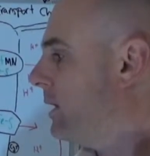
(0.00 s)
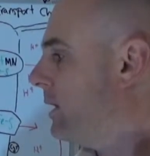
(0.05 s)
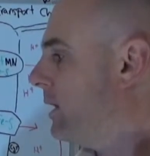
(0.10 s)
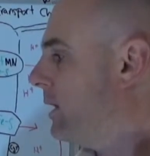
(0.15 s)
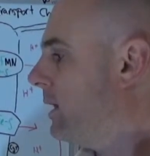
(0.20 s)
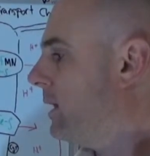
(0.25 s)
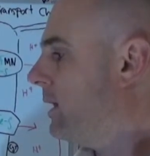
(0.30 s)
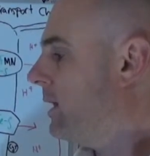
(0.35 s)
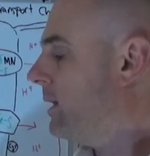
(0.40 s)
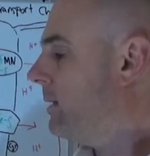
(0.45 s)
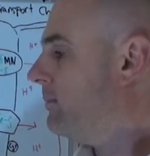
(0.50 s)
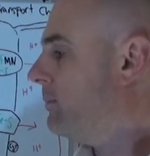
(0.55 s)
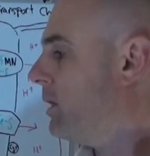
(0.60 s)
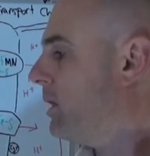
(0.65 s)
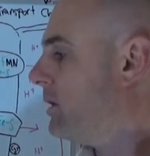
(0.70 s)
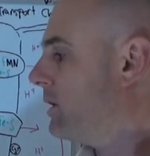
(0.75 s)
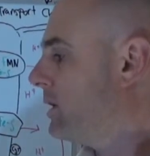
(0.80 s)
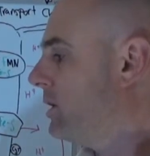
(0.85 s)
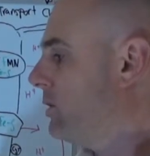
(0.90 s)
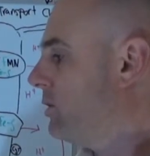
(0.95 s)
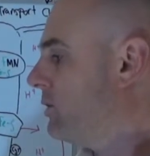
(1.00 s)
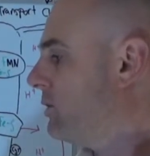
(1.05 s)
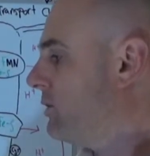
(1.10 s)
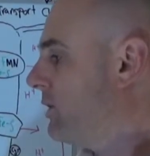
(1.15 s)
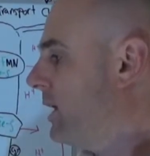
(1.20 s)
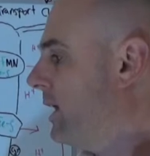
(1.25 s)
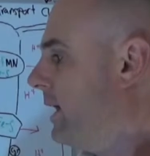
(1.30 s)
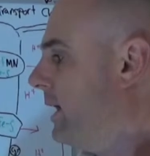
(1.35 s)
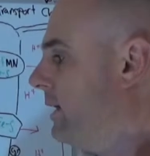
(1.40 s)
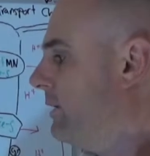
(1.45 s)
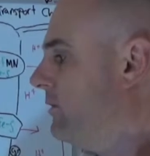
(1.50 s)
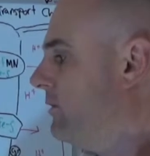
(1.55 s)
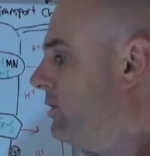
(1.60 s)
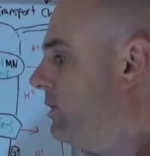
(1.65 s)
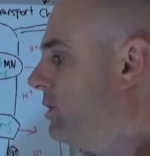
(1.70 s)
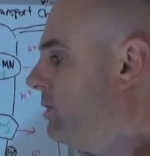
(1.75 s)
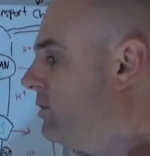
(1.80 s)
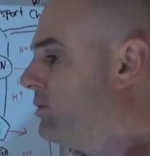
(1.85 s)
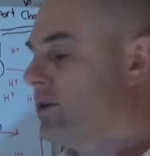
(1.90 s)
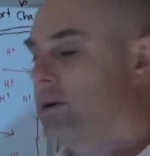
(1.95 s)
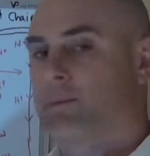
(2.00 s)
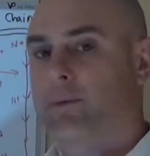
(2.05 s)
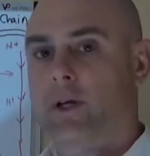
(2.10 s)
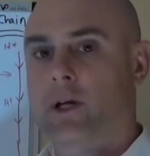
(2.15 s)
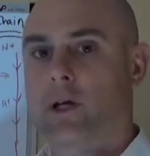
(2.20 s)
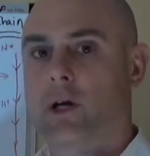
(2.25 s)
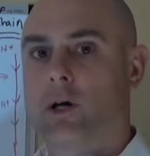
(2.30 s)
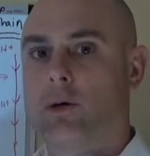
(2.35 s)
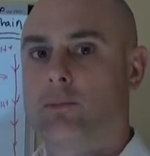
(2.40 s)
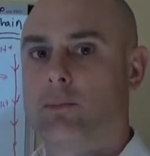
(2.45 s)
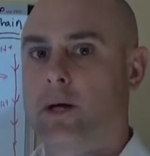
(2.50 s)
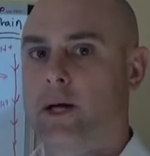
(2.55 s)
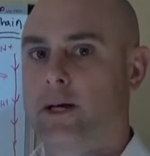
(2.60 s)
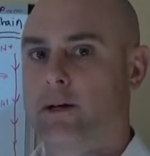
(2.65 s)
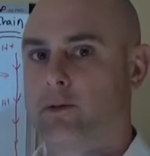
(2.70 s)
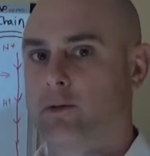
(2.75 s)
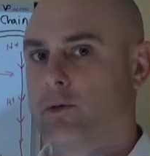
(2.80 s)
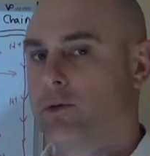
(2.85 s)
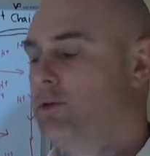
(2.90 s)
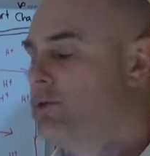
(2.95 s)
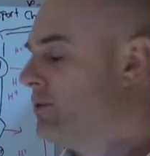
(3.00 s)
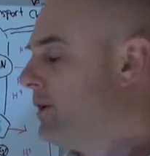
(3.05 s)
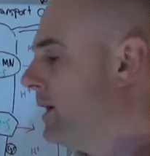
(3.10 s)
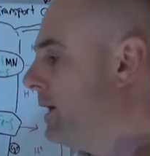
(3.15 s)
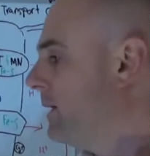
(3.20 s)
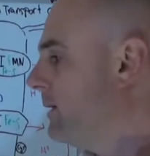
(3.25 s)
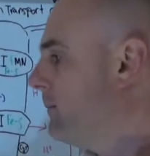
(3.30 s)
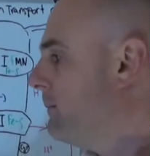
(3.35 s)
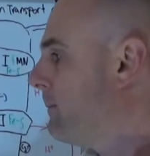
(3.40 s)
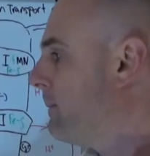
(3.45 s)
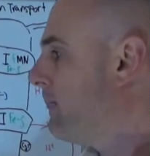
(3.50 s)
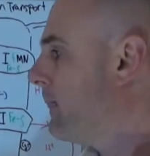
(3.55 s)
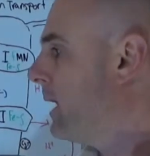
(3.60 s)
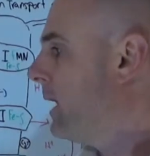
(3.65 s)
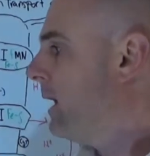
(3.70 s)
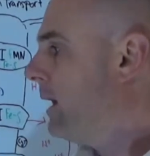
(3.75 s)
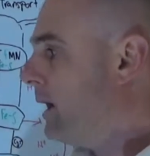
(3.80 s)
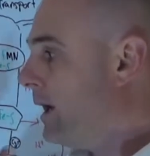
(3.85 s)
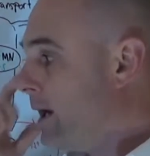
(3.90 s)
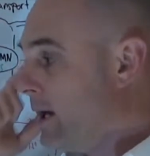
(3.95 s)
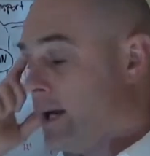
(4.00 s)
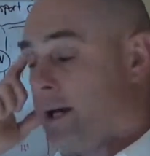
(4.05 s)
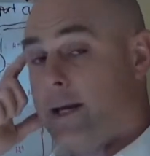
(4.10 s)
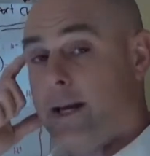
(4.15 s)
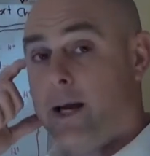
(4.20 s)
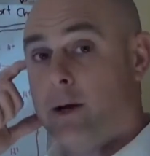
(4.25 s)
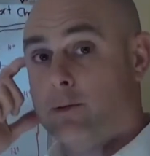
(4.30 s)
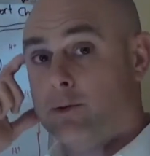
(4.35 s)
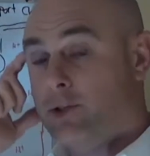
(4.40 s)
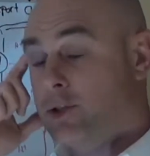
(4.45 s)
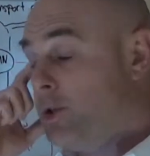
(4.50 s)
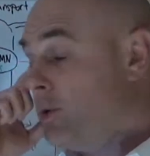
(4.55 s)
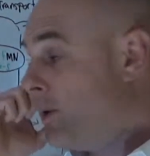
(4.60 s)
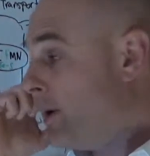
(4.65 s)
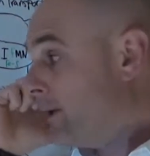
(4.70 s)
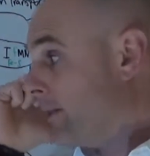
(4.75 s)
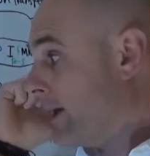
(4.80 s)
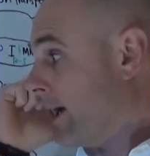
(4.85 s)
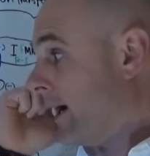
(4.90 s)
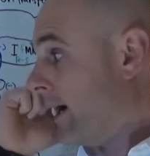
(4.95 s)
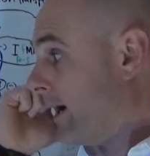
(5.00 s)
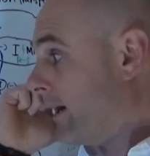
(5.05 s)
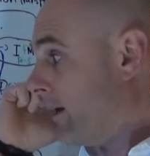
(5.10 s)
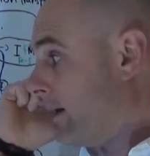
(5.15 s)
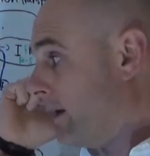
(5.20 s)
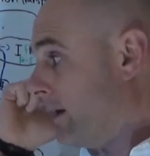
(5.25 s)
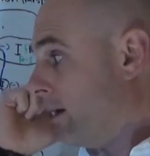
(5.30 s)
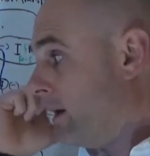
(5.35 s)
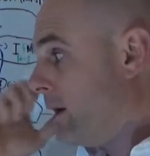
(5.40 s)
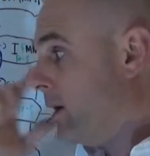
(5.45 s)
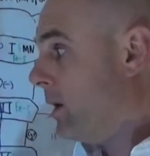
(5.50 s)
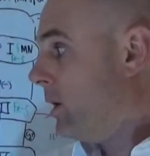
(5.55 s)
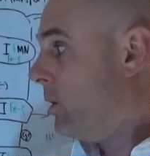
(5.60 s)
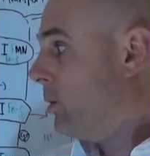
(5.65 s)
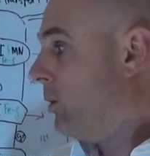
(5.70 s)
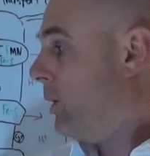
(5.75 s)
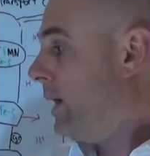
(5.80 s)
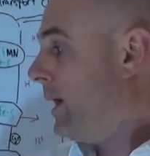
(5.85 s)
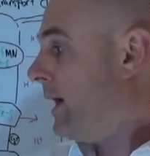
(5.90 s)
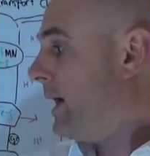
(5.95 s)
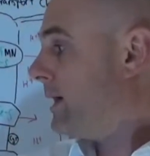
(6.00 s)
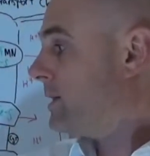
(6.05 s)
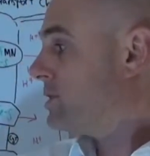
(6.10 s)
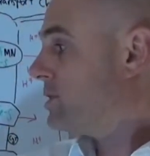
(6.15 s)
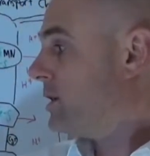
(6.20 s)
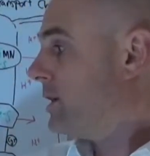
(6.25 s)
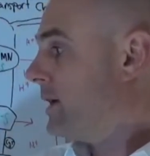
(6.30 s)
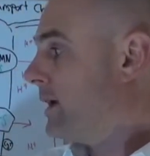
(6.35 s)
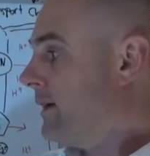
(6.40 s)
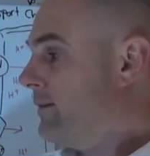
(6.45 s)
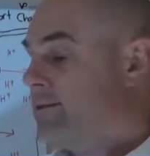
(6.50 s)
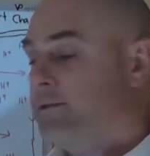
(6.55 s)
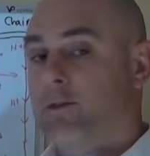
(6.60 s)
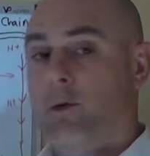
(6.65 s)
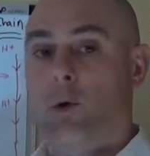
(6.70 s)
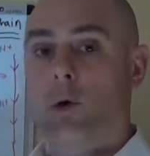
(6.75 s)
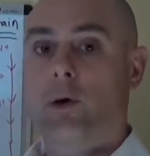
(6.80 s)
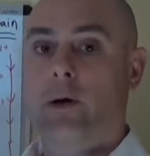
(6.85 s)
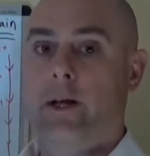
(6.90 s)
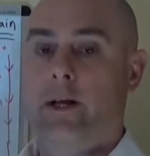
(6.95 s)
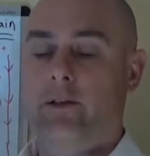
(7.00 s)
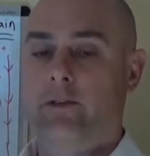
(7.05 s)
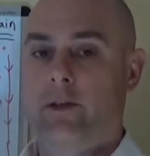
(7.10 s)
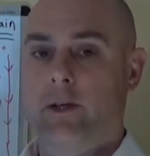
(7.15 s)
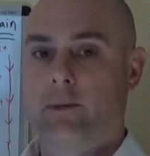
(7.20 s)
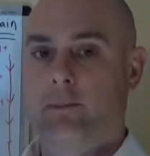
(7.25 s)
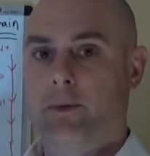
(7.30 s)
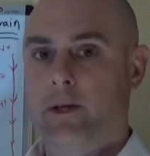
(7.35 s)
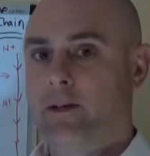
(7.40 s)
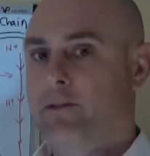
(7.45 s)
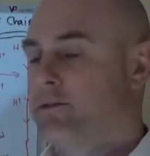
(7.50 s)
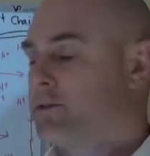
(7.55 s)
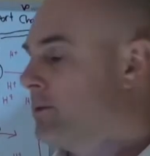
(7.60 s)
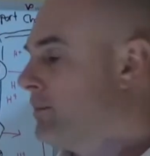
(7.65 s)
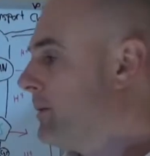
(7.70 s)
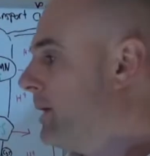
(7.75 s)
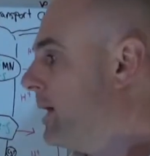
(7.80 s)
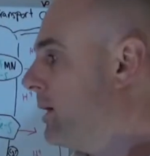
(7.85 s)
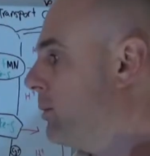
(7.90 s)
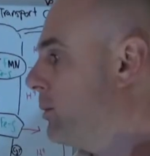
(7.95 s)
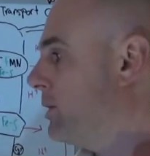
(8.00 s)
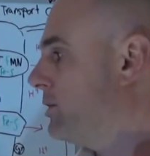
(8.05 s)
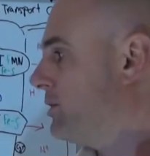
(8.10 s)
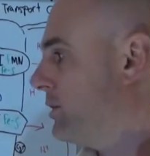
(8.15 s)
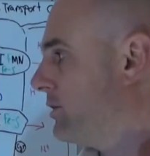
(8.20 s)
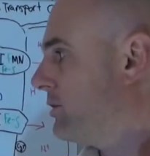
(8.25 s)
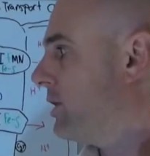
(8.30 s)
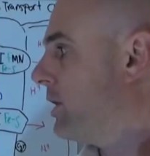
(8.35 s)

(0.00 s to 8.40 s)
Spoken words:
molecules into something called pyruvate. Now doing that, we actually get 4 ATP from that, which is